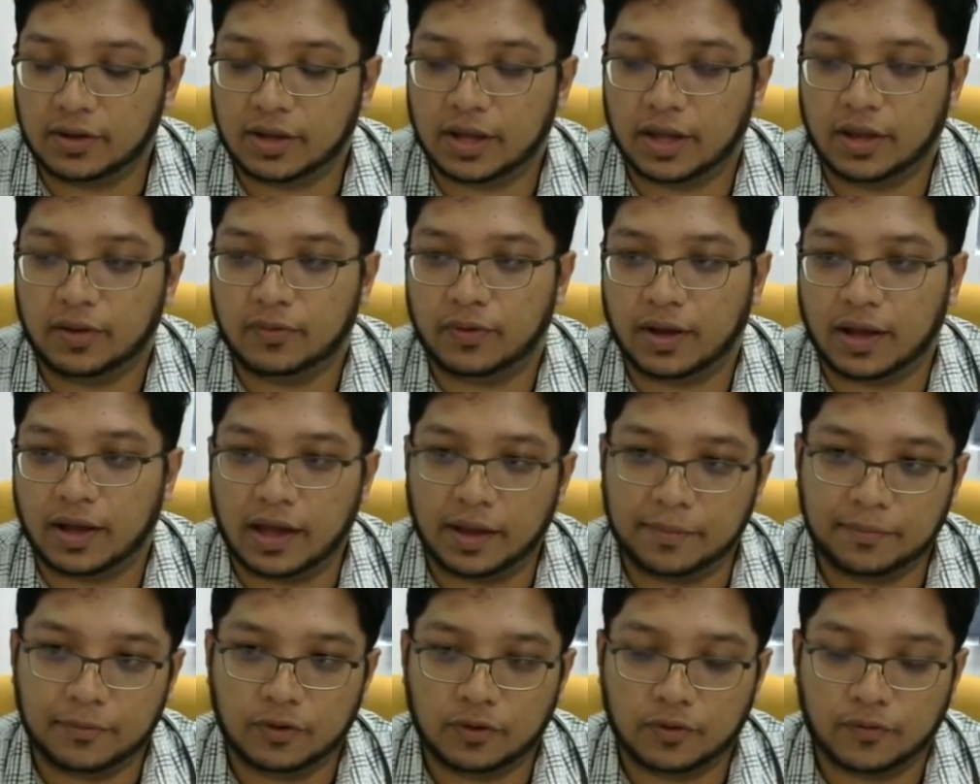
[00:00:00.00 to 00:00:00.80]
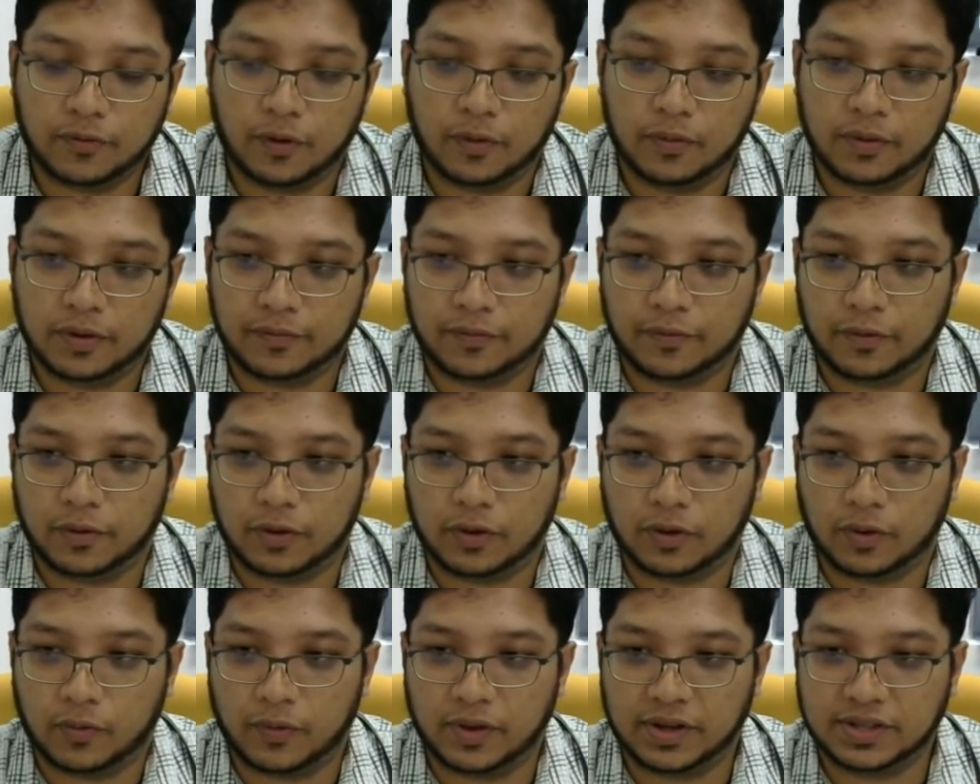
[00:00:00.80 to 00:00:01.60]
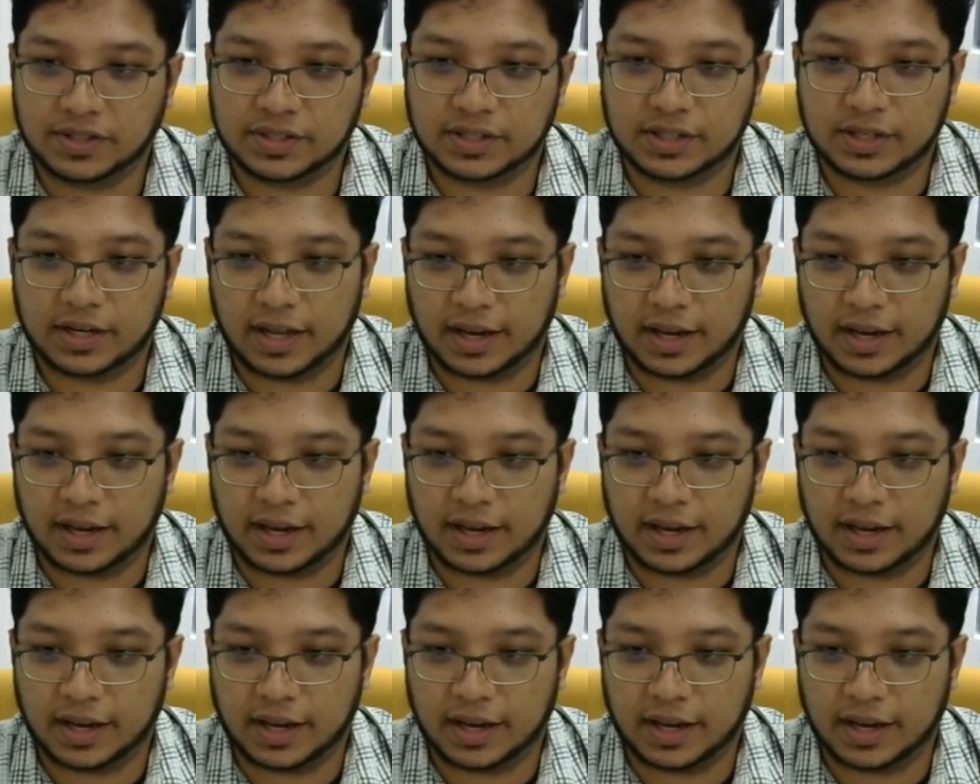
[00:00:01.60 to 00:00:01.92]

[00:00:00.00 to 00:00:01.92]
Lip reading: Okay, where I'm look forward for your question